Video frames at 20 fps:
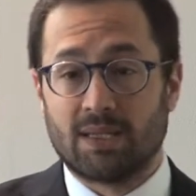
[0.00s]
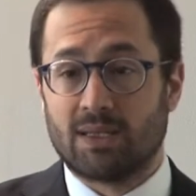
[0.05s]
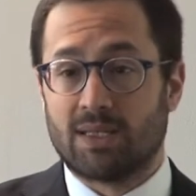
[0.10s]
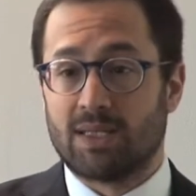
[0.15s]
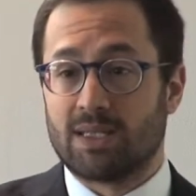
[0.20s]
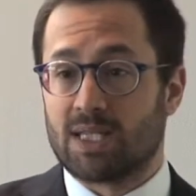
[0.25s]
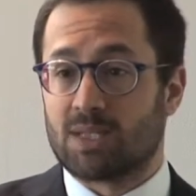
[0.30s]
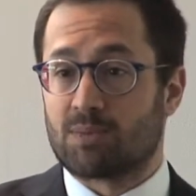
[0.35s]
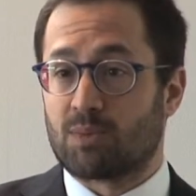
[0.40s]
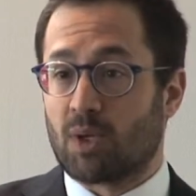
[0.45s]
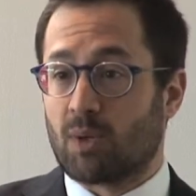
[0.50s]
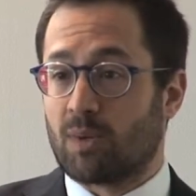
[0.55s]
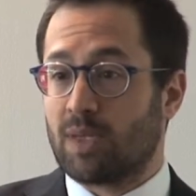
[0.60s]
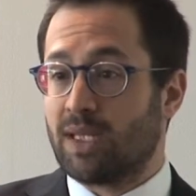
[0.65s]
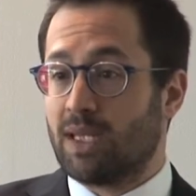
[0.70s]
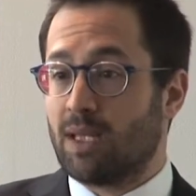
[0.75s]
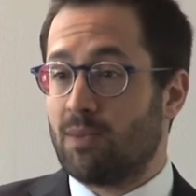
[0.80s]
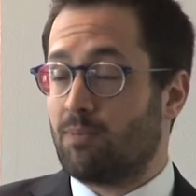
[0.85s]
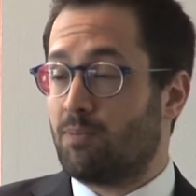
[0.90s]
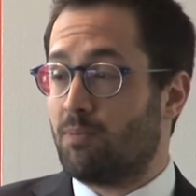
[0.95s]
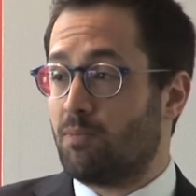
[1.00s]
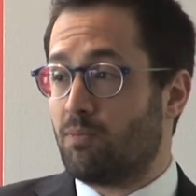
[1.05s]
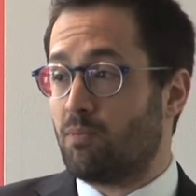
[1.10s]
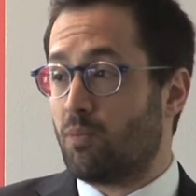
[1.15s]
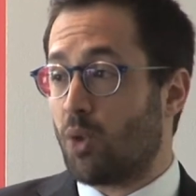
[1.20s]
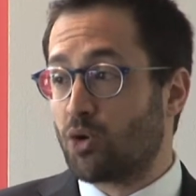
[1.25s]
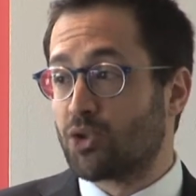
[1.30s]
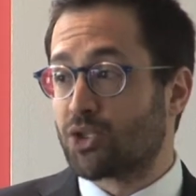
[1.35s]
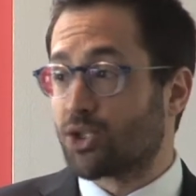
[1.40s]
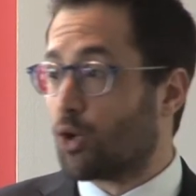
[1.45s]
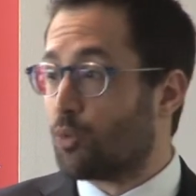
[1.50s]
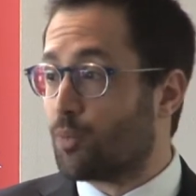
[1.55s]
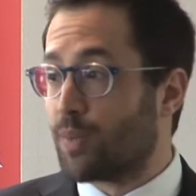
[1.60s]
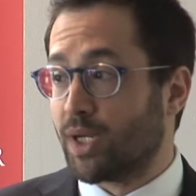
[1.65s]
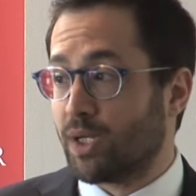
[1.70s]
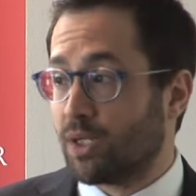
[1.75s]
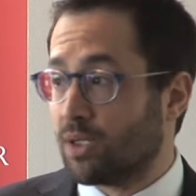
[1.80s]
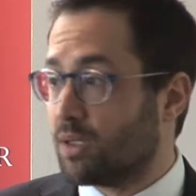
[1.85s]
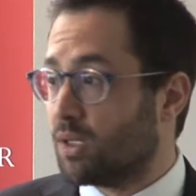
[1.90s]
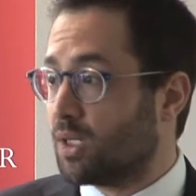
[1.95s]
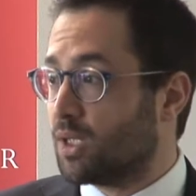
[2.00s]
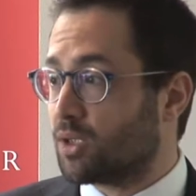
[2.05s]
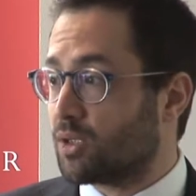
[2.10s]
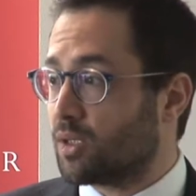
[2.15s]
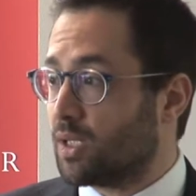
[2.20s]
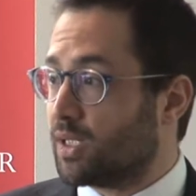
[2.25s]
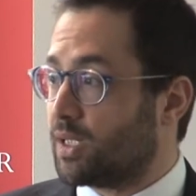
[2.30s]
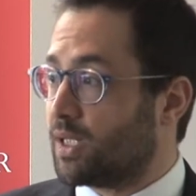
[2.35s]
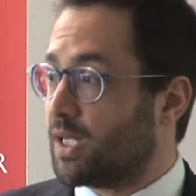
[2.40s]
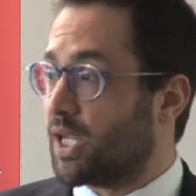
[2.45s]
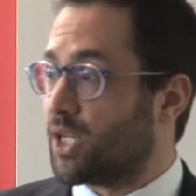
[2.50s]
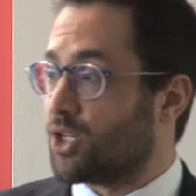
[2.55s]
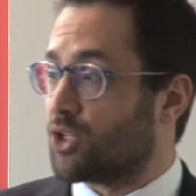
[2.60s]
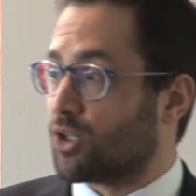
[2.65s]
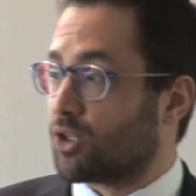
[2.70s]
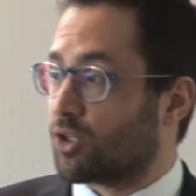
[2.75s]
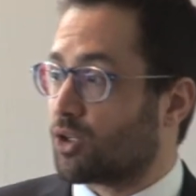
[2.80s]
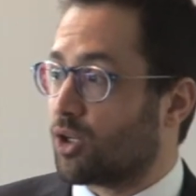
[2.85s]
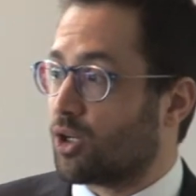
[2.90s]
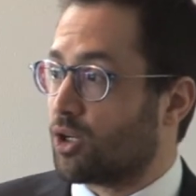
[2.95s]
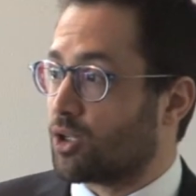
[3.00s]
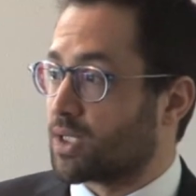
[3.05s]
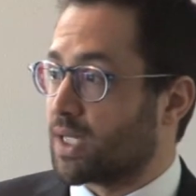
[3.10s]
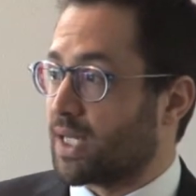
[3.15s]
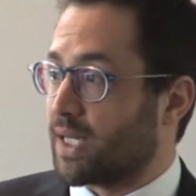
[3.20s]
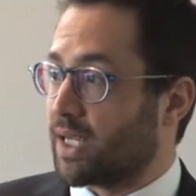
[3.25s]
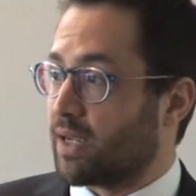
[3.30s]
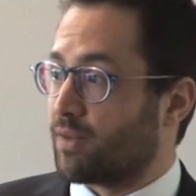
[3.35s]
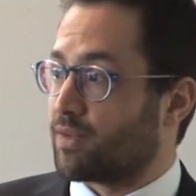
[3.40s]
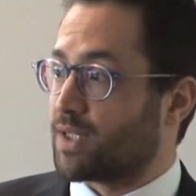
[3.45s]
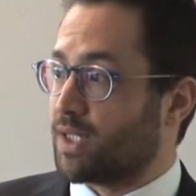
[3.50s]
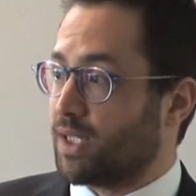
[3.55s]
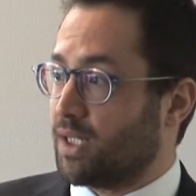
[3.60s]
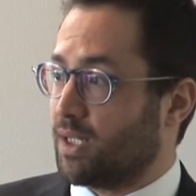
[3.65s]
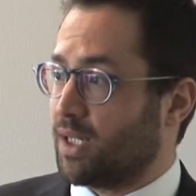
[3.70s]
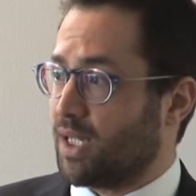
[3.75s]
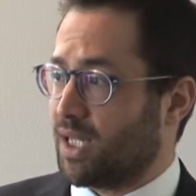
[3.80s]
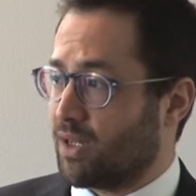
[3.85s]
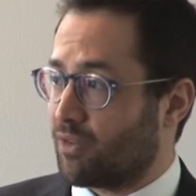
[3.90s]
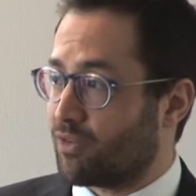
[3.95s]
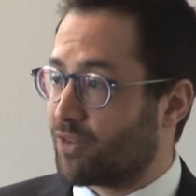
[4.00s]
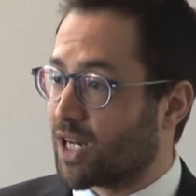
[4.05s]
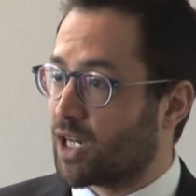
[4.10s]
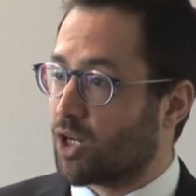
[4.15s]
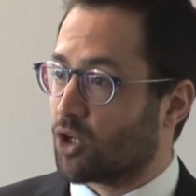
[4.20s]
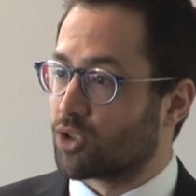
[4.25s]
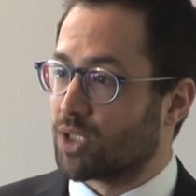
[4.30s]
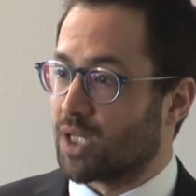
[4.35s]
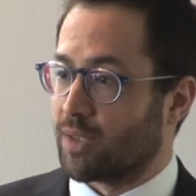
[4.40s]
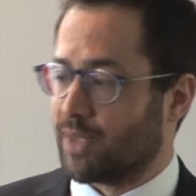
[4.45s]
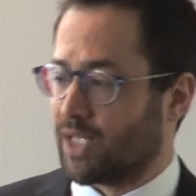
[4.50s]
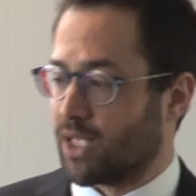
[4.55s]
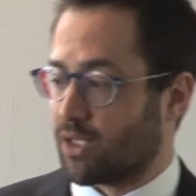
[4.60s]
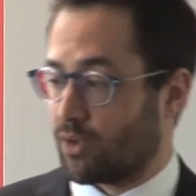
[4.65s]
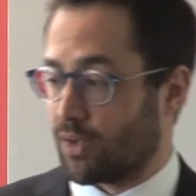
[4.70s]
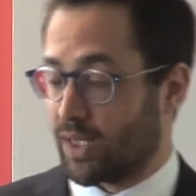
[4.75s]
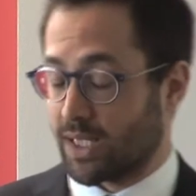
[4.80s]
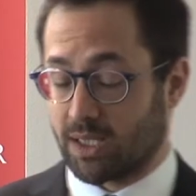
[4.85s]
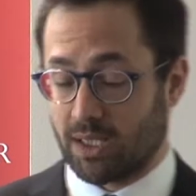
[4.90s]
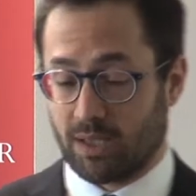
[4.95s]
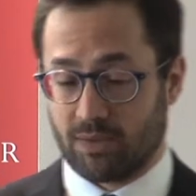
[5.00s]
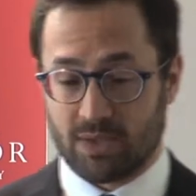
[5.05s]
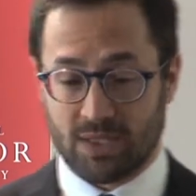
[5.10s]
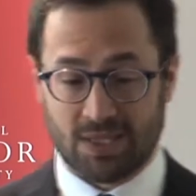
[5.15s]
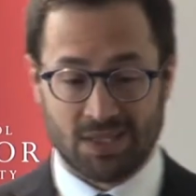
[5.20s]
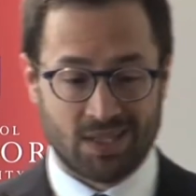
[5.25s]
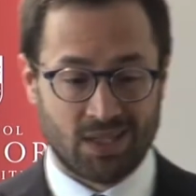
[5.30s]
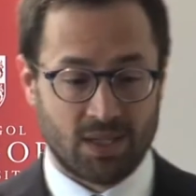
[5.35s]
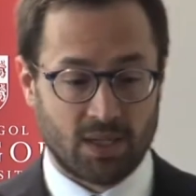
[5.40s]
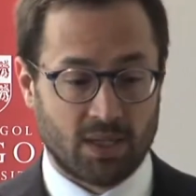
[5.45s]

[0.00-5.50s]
This is probably the most open to litigation clause I have seen in a very long time in the directives.